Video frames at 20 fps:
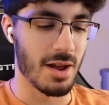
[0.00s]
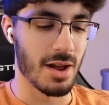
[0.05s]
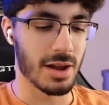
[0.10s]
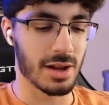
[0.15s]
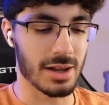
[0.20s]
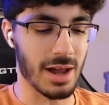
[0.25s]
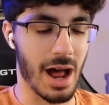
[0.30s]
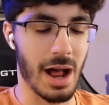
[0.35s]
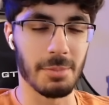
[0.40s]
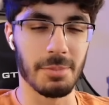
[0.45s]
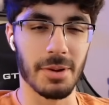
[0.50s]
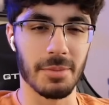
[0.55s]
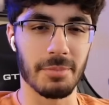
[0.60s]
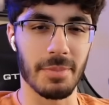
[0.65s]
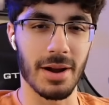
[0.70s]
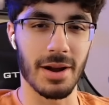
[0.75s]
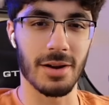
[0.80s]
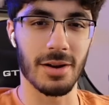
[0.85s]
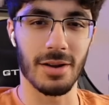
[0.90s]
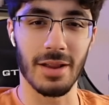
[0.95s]
Goblin
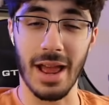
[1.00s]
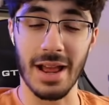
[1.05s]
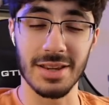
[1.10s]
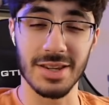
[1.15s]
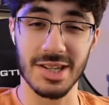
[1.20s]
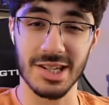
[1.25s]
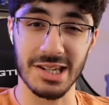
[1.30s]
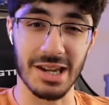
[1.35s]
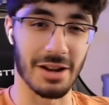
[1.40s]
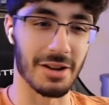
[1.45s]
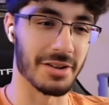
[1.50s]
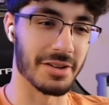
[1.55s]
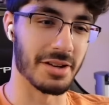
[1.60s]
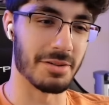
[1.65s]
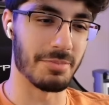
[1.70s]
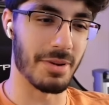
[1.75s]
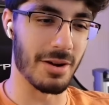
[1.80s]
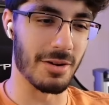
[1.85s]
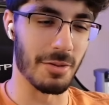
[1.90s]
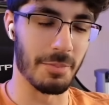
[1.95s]
Barrel and
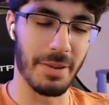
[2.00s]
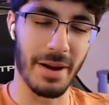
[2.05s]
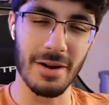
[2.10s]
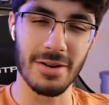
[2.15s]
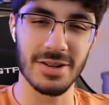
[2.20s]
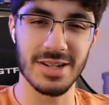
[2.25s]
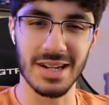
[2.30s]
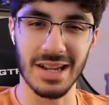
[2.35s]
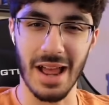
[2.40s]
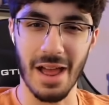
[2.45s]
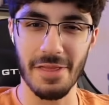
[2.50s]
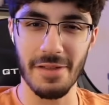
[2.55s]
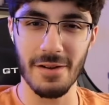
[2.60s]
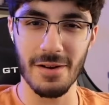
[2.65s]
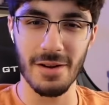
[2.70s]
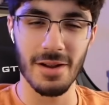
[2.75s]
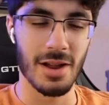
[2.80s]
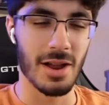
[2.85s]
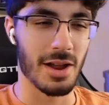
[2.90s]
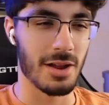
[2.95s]
Skeleton Barrel paired
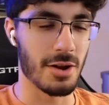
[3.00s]
together.